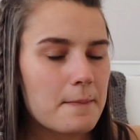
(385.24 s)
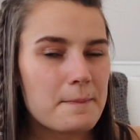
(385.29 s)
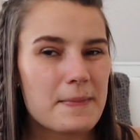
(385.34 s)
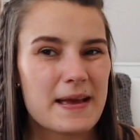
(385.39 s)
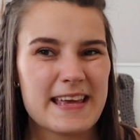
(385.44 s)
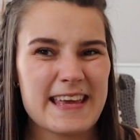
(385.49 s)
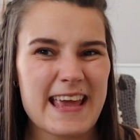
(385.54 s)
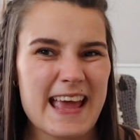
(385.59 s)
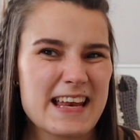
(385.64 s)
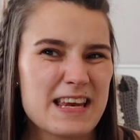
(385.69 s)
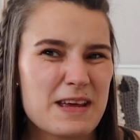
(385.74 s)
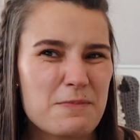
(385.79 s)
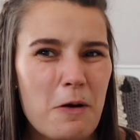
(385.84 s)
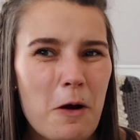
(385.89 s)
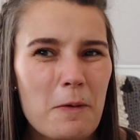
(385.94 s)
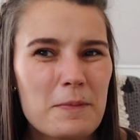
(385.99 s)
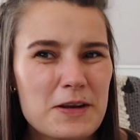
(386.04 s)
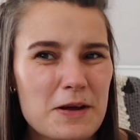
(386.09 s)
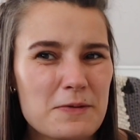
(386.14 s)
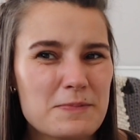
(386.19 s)
But again, you
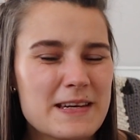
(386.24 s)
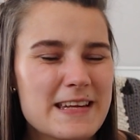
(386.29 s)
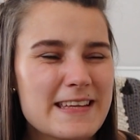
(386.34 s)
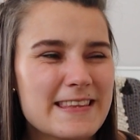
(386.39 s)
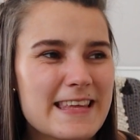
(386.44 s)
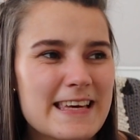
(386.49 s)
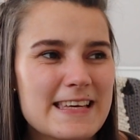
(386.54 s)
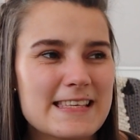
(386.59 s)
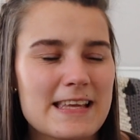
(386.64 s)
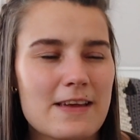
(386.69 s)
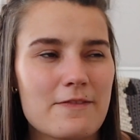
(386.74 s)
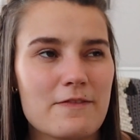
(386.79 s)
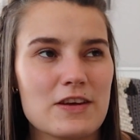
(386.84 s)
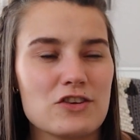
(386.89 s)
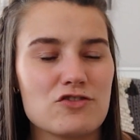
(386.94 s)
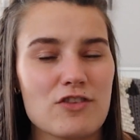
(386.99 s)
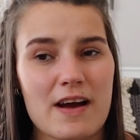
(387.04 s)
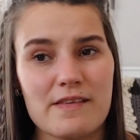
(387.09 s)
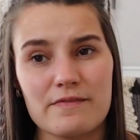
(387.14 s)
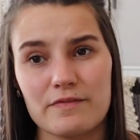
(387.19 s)
probably don't need this if you're
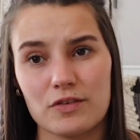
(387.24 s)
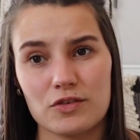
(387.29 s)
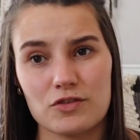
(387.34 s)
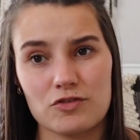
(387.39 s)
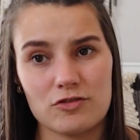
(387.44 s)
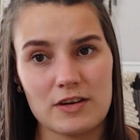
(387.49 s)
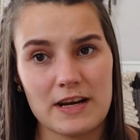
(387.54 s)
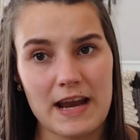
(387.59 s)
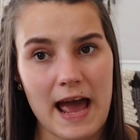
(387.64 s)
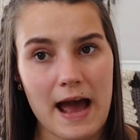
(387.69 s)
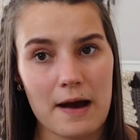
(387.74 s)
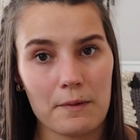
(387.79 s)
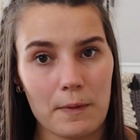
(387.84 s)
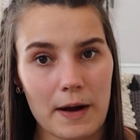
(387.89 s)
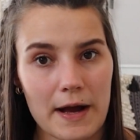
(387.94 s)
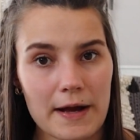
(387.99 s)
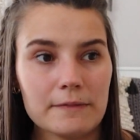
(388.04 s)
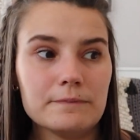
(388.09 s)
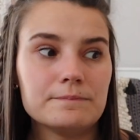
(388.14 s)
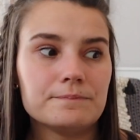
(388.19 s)
driving for under an
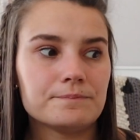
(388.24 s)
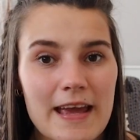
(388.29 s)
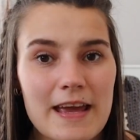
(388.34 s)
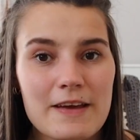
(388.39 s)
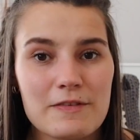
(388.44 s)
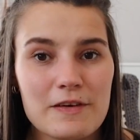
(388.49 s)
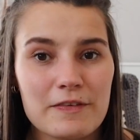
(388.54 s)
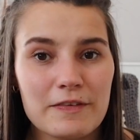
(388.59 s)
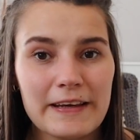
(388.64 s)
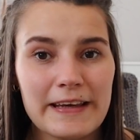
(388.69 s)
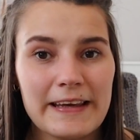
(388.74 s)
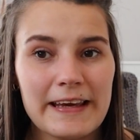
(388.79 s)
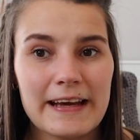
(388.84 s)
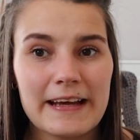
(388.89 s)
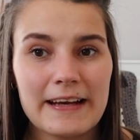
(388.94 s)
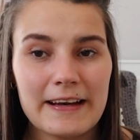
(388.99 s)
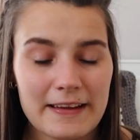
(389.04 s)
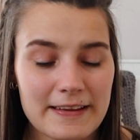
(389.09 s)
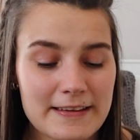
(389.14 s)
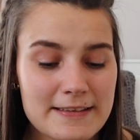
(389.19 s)
hour. If you're
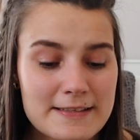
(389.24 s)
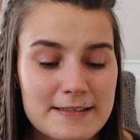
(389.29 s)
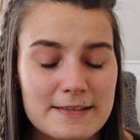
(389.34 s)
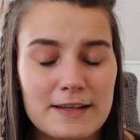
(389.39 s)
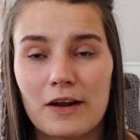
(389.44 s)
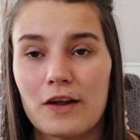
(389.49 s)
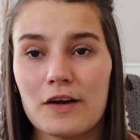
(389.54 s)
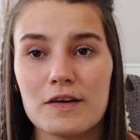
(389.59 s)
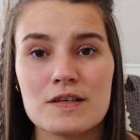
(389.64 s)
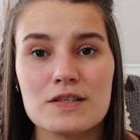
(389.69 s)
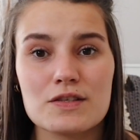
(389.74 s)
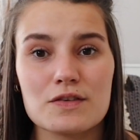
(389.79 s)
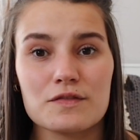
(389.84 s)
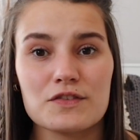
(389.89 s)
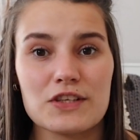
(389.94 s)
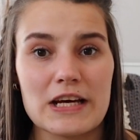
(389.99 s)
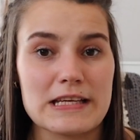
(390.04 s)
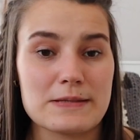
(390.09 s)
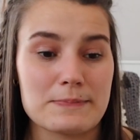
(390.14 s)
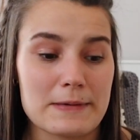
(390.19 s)
thinking, this is a lot of stuff,
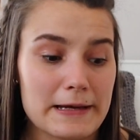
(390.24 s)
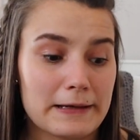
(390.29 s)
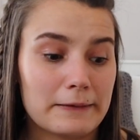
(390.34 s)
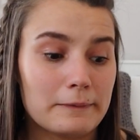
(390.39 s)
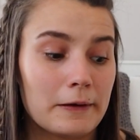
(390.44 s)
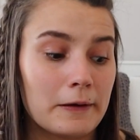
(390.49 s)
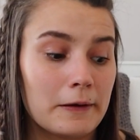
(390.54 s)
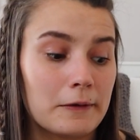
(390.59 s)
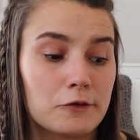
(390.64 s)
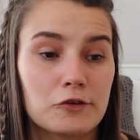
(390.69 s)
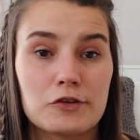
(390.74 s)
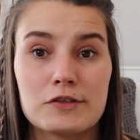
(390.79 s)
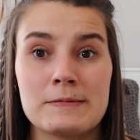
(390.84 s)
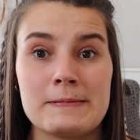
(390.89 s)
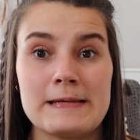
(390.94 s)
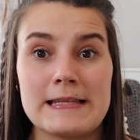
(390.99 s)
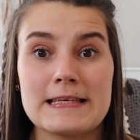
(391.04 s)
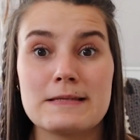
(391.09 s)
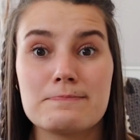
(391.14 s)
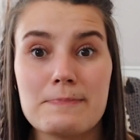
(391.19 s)
Jasmine, trust
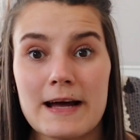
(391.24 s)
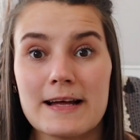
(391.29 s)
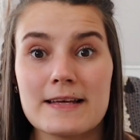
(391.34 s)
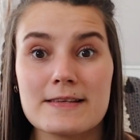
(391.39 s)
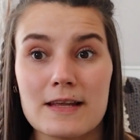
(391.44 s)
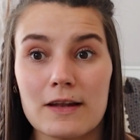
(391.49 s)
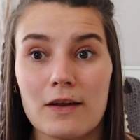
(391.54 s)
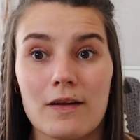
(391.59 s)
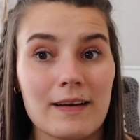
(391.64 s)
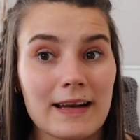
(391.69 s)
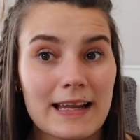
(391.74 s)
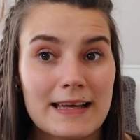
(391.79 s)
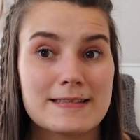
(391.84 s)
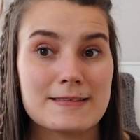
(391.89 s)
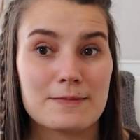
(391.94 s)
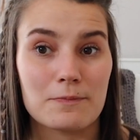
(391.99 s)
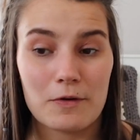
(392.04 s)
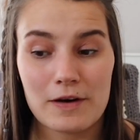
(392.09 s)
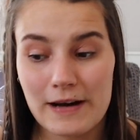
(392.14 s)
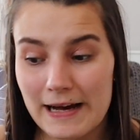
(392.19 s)
me, this pile's a lot less
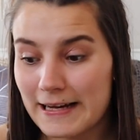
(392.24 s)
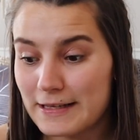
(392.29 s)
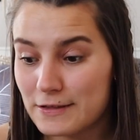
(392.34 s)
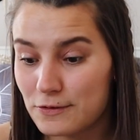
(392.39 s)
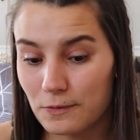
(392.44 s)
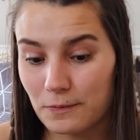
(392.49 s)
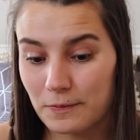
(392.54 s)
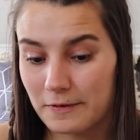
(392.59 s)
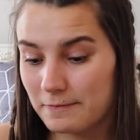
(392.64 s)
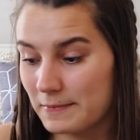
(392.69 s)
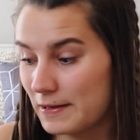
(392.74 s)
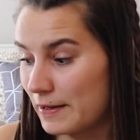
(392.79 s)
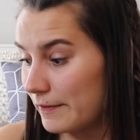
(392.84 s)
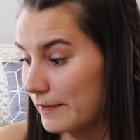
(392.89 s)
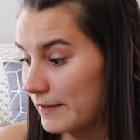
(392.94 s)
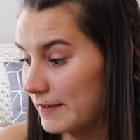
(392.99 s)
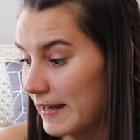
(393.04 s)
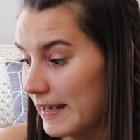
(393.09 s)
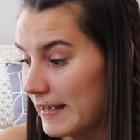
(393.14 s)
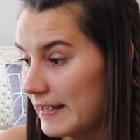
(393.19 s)
than what I took with me on
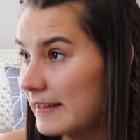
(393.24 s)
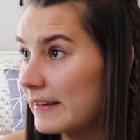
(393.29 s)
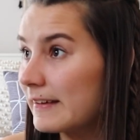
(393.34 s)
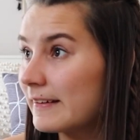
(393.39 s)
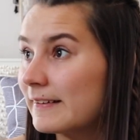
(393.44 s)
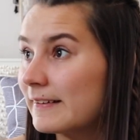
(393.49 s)
the day.